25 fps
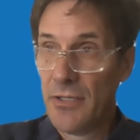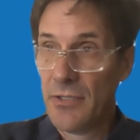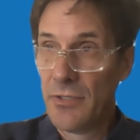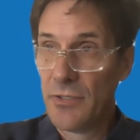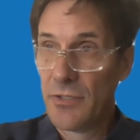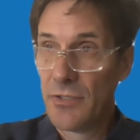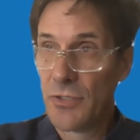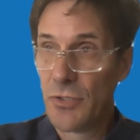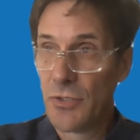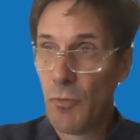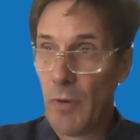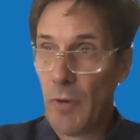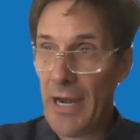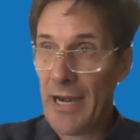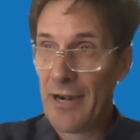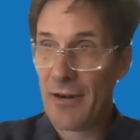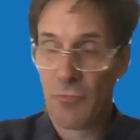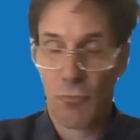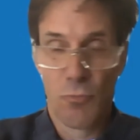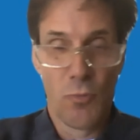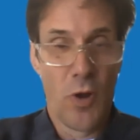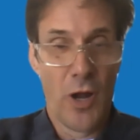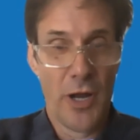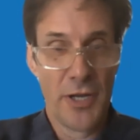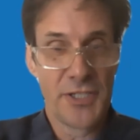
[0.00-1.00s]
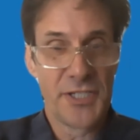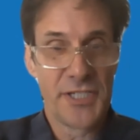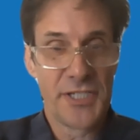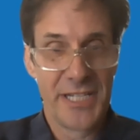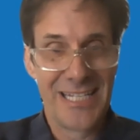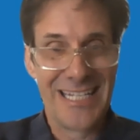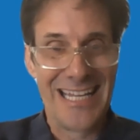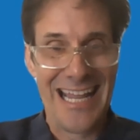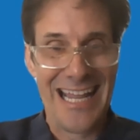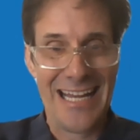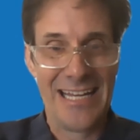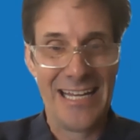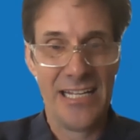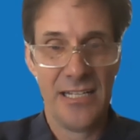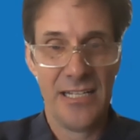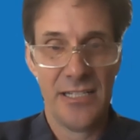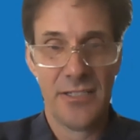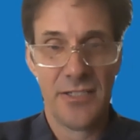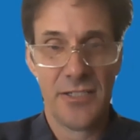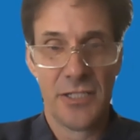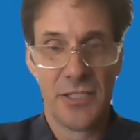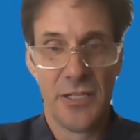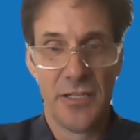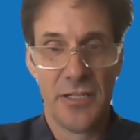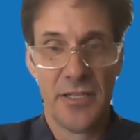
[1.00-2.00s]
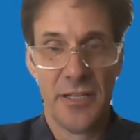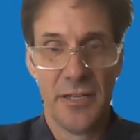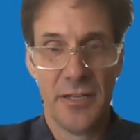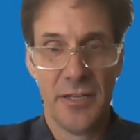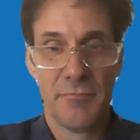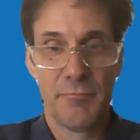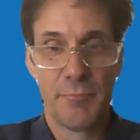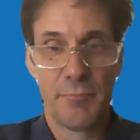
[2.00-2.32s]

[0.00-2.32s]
Square wants to get into the